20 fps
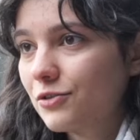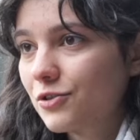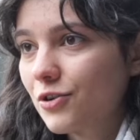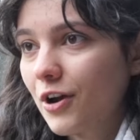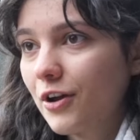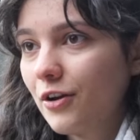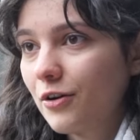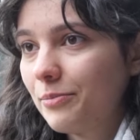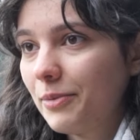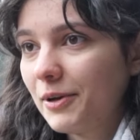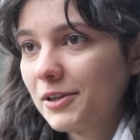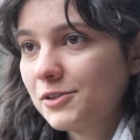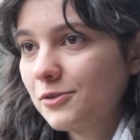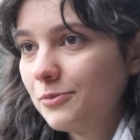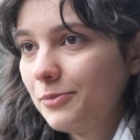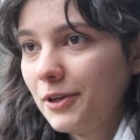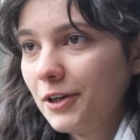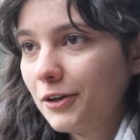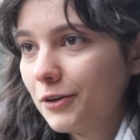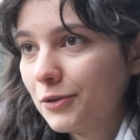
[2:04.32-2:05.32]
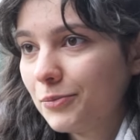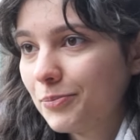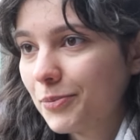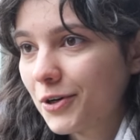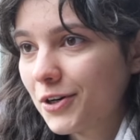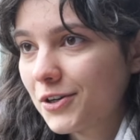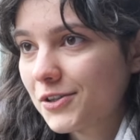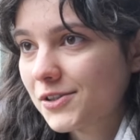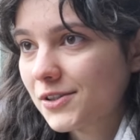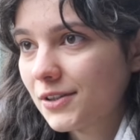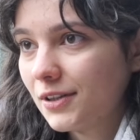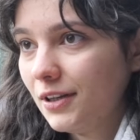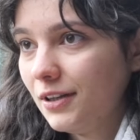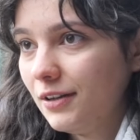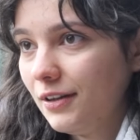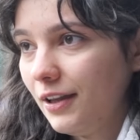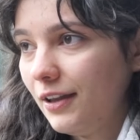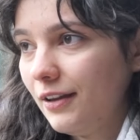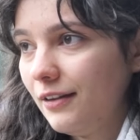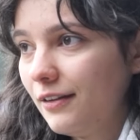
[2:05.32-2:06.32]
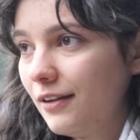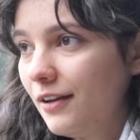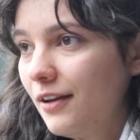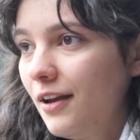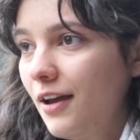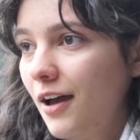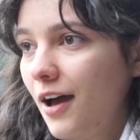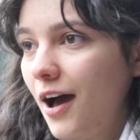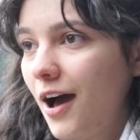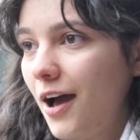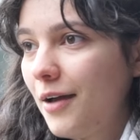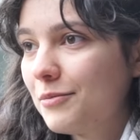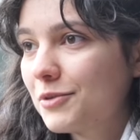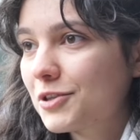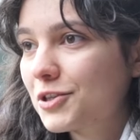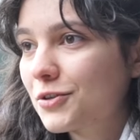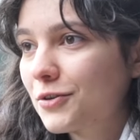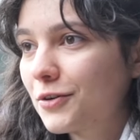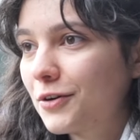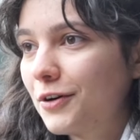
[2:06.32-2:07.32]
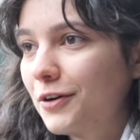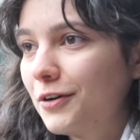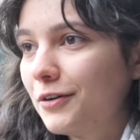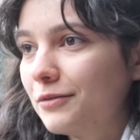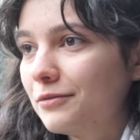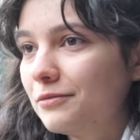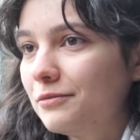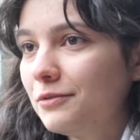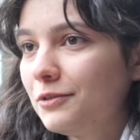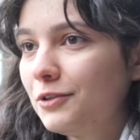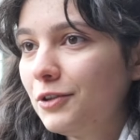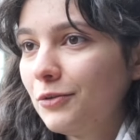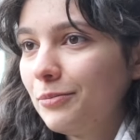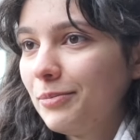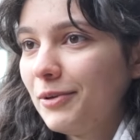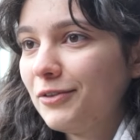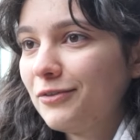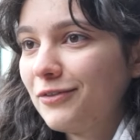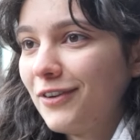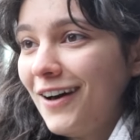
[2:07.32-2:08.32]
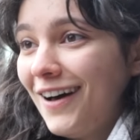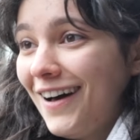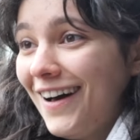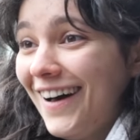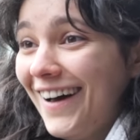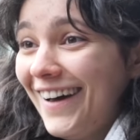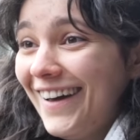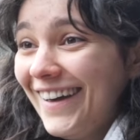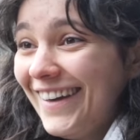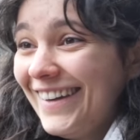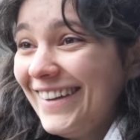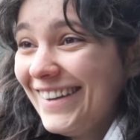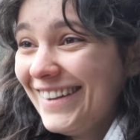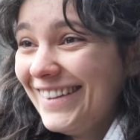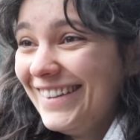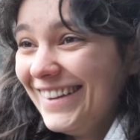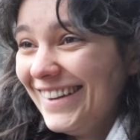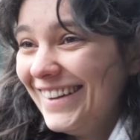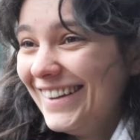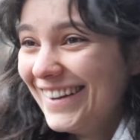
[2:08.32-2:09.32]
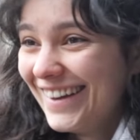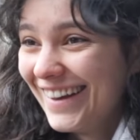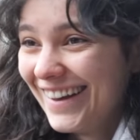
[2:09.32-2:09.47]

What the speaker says: try your best to be a good person, and I'm sure you'll be fine.